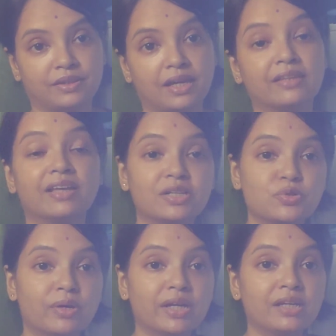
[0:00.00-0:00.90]
and
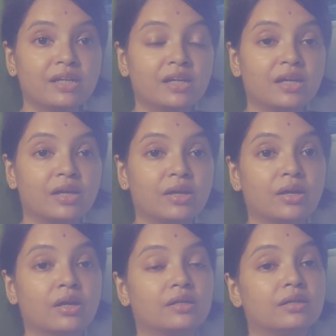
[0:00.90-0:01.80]
that's why
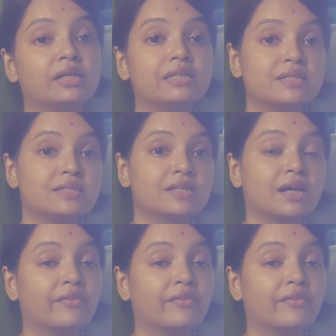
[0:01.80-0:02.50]
it is